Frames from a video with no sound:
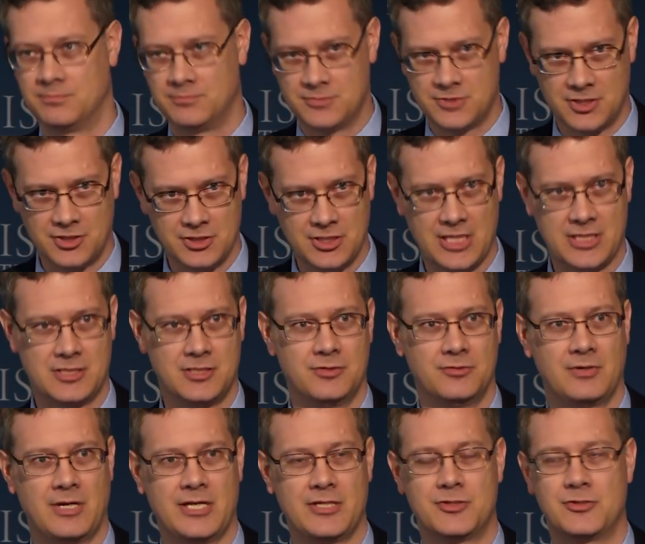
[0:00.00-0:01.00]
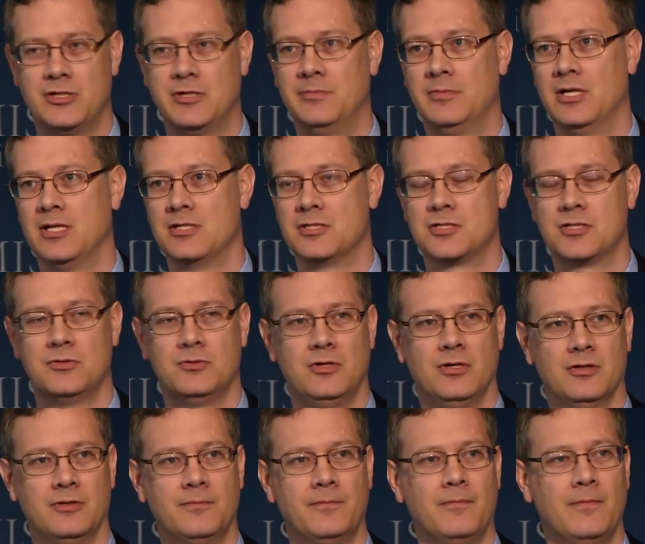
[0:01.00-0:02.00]
suggested the right treatment, and so
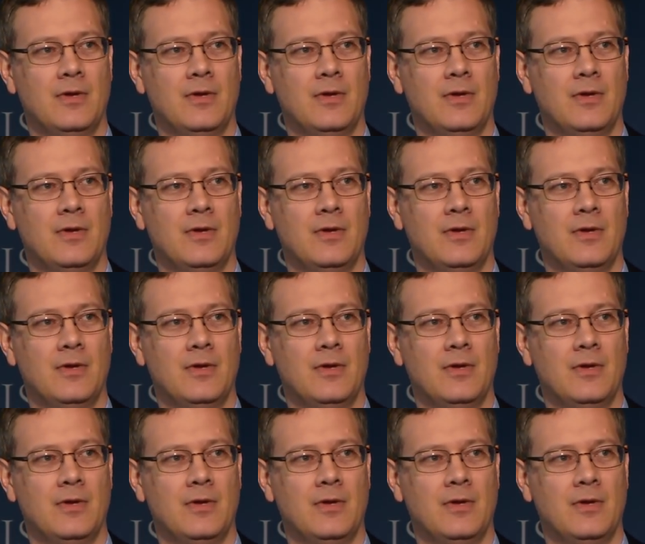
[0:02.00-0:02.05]
on.